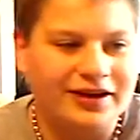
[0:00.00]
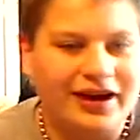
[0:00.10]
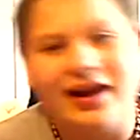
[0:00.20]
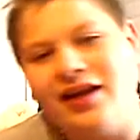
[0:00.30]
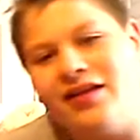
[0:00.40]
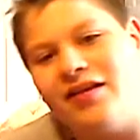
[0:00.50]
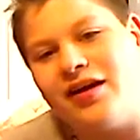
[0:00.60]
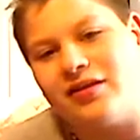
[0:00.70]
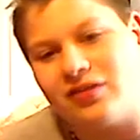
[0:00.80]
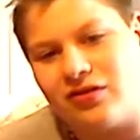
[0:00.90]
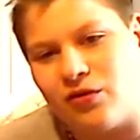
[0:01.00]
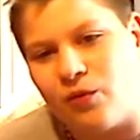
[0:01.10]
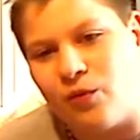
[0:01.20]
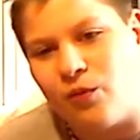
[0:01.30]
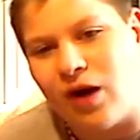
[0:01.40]
I kind of like the
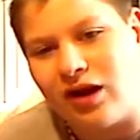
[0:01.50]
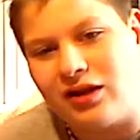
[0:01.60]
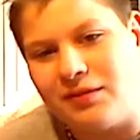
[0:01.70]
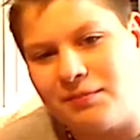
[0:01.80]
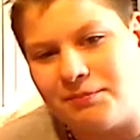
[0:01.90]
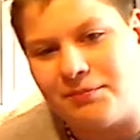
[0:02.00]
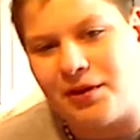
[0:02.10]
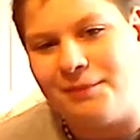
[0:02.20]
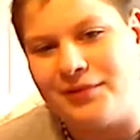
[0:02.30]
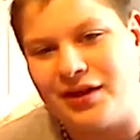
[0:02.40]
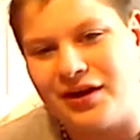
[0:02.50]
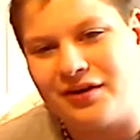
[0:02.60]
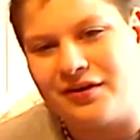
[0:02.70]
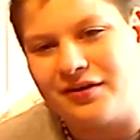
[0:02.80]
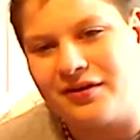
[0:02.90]
Wallen Bump
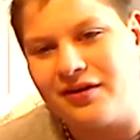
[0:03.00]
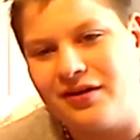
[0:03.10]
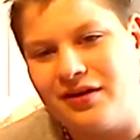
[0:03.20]
character